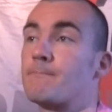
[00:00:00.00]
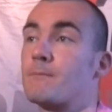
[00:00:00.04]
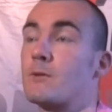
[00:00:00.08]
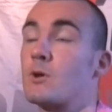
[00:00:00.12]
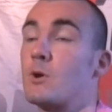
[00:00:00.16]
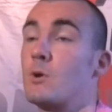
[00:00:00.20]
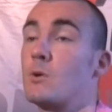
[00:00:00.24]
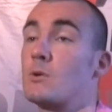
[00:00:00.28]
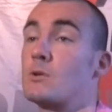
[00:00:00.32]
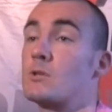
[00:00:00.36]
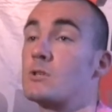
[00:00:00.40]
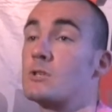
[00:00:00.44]

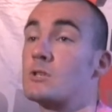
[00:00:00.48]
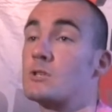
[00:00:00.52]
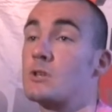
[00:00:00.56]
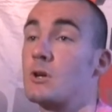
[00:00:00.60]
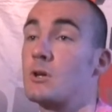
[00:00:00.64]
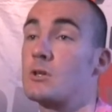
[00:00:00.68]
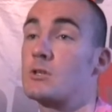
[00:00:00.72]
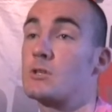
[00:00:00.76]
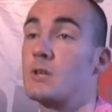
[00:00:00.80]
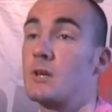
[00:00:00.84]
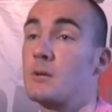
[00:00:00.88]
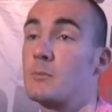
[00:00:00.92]
coach as
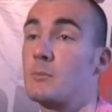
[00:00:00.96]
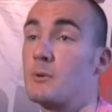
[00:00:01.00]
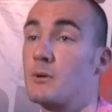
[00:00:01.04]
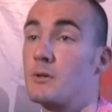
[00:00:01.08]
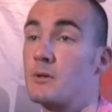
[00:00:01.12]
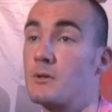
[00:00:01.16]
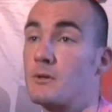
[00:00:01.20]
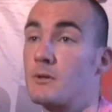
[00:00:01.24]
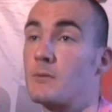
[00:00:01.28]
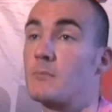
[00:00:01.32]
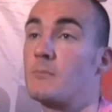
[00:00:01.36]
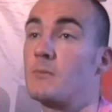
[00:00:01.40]
such, like,
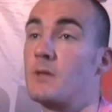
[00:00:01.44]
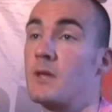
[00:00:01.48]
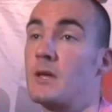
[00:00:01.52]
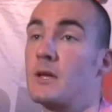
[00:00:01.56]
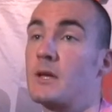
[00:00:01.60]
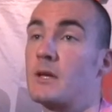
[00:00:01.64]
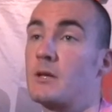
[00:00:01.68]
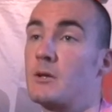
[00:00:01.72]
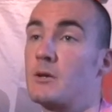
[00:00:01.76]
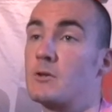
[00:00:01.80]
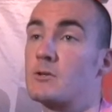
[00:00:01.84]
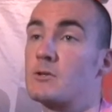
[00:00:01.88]
but
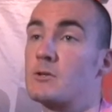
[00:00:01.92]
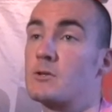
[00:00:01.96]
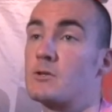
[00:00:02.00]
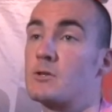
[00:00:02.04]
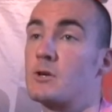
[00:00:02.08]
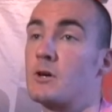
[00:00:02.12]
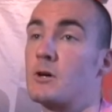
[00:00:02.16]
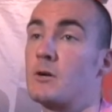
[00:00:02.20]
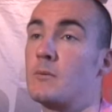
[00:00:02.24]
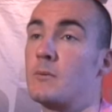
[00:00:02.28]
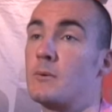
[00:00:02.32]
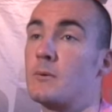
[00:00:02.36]
Doherty does the
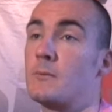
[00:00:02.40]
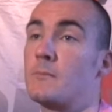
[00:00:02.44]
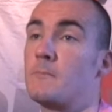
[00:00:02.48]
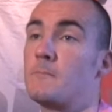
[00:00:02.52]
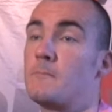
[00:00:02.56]
job.